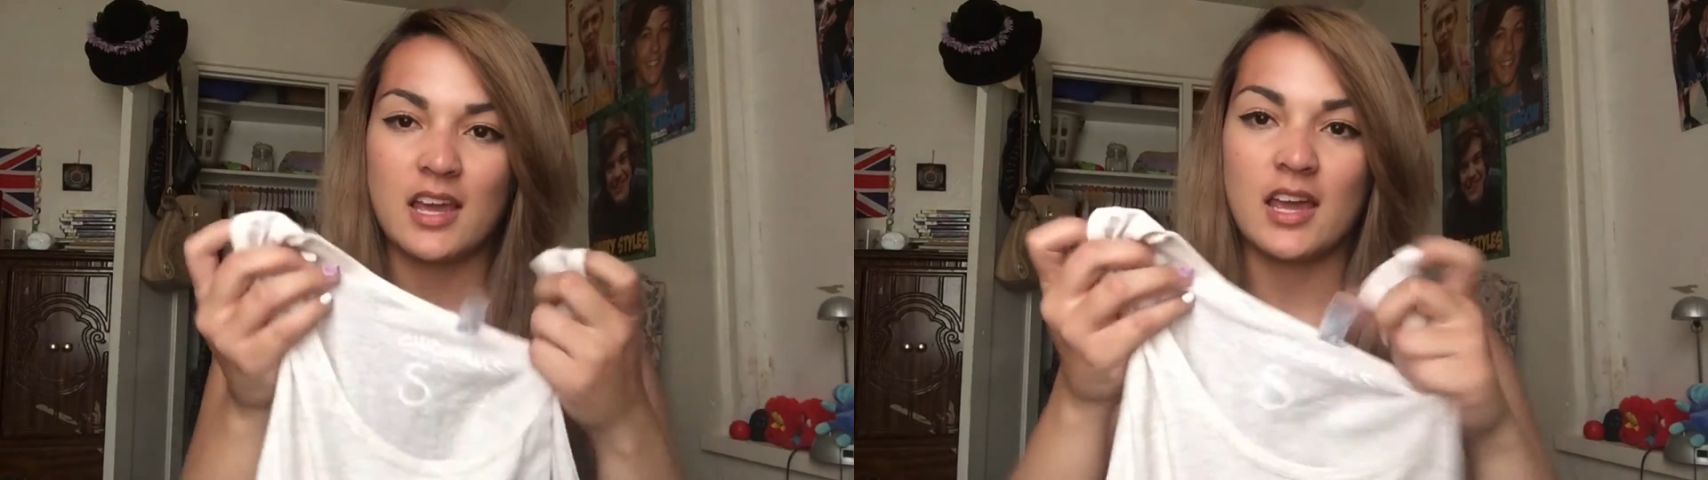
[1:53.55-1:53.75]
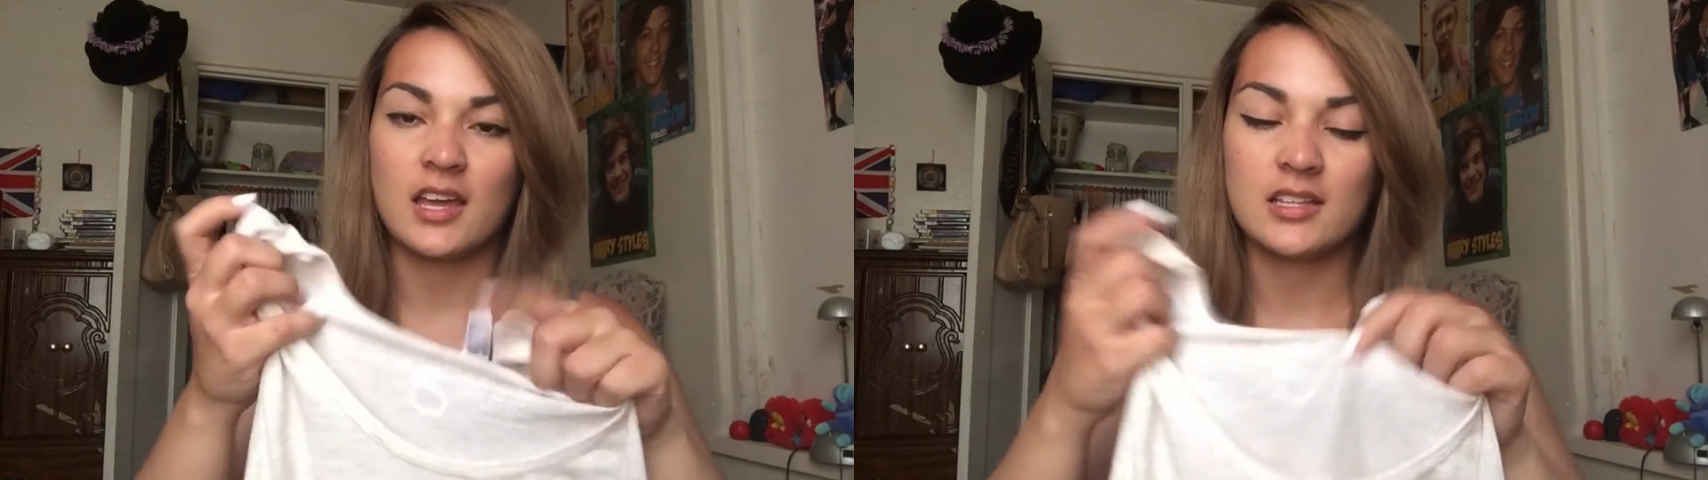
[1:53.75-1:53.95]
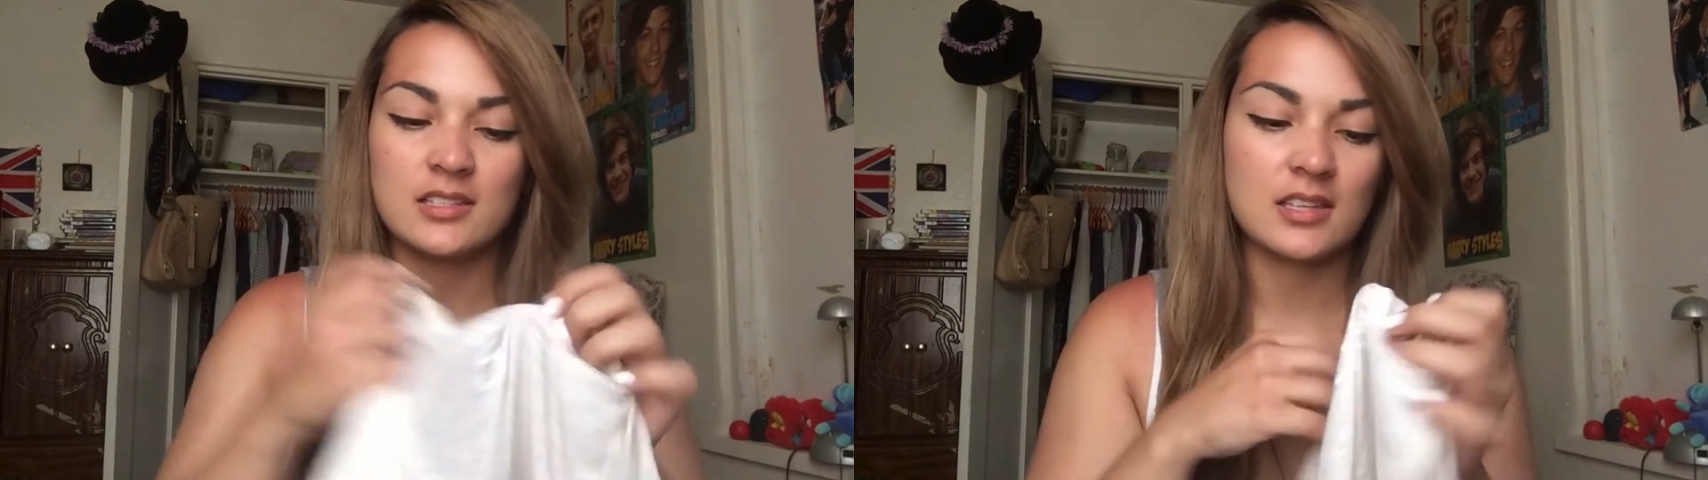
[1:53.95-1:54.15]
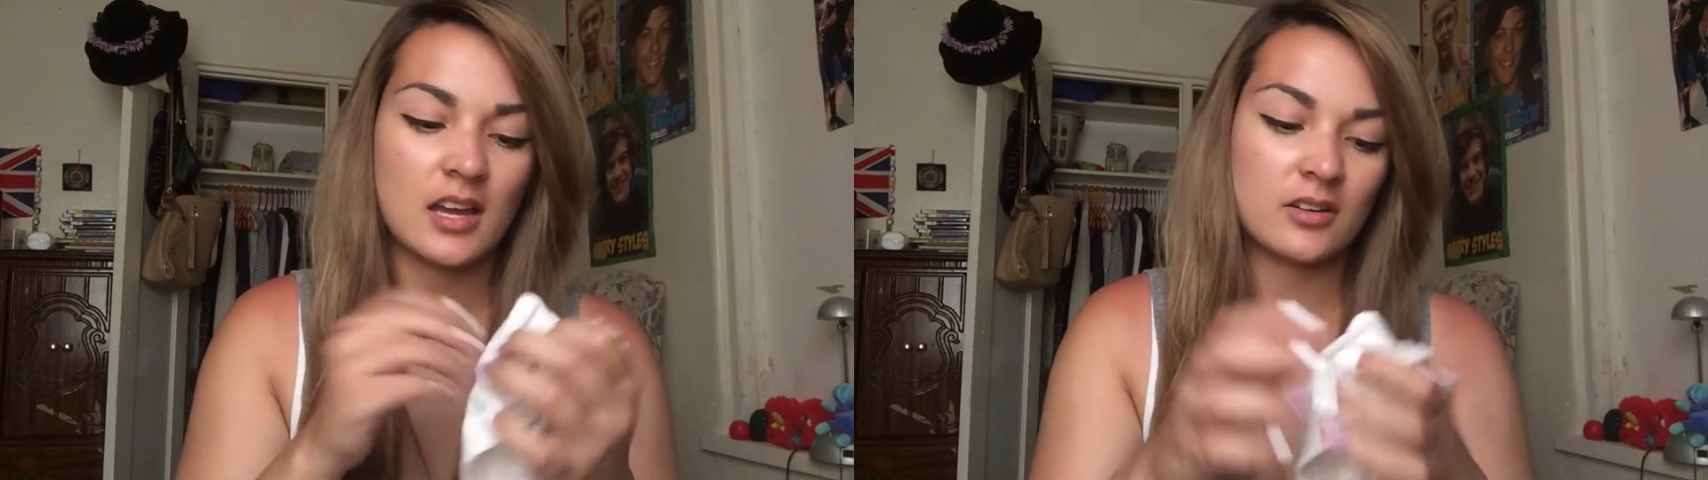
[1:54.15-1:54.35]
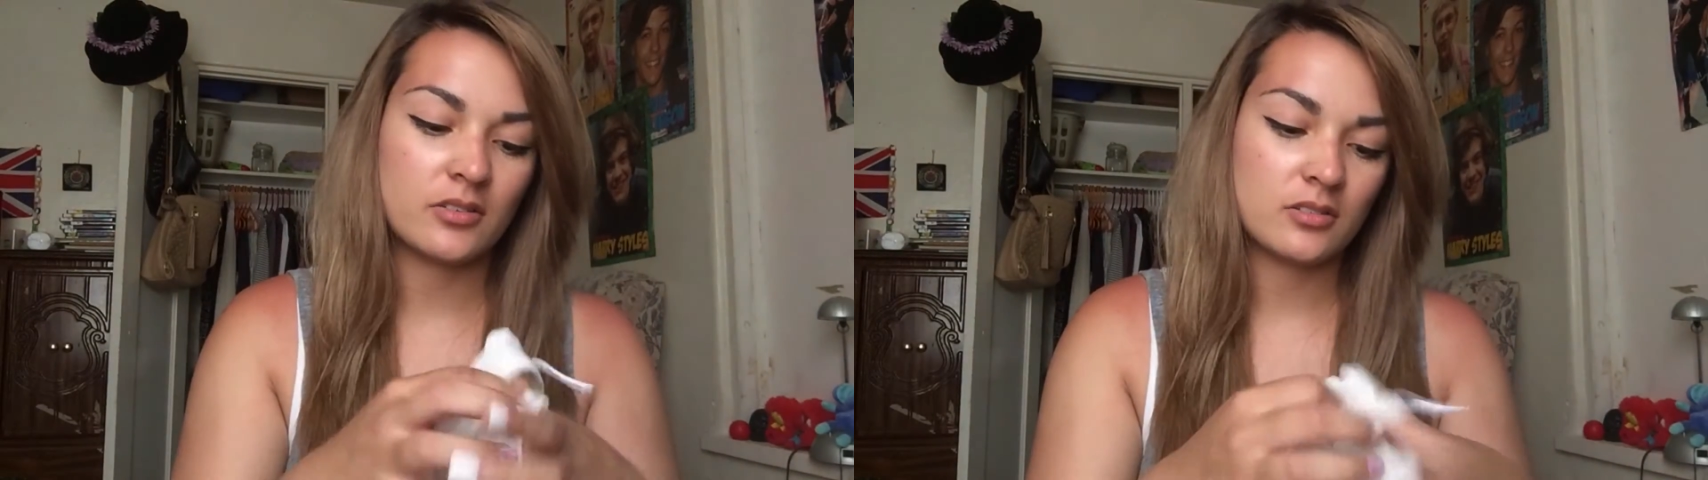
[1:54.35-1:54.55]
And
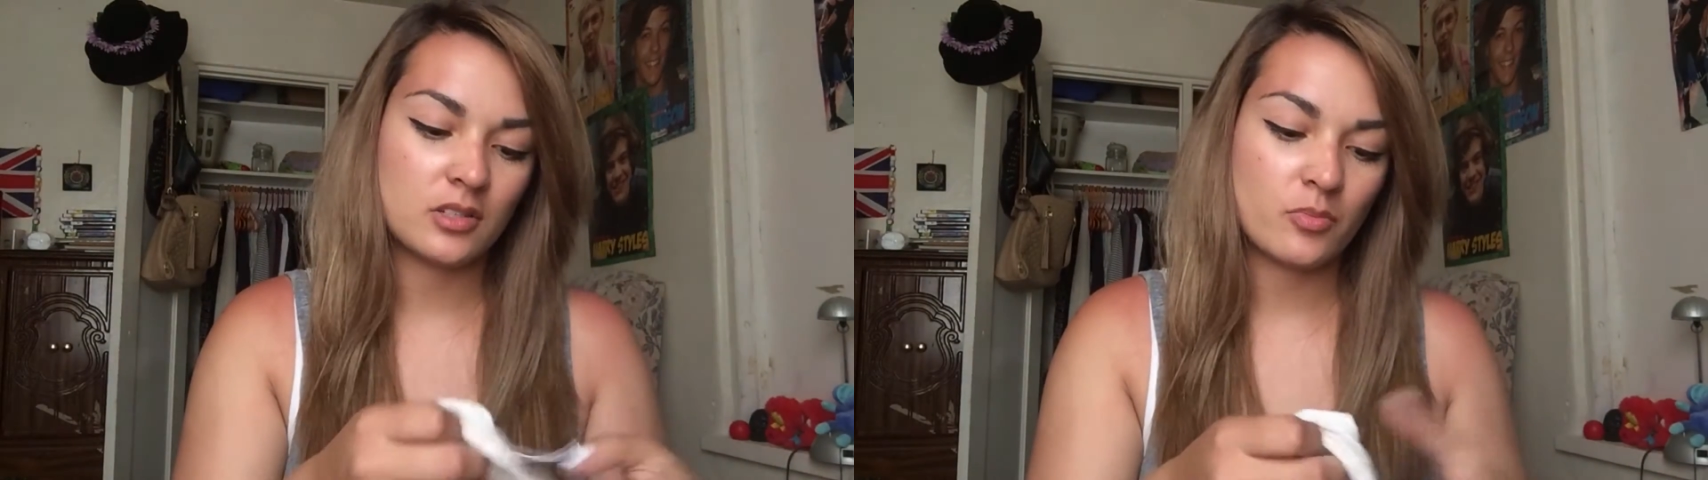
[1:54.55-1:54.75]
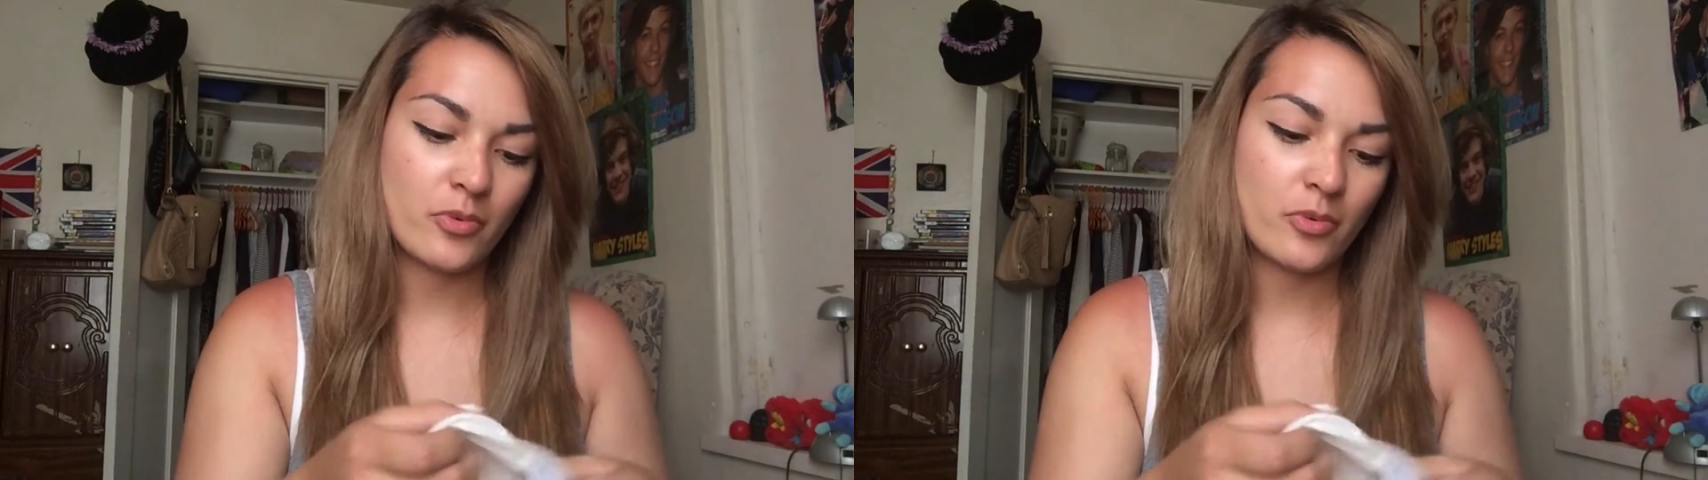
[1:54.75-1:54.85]
the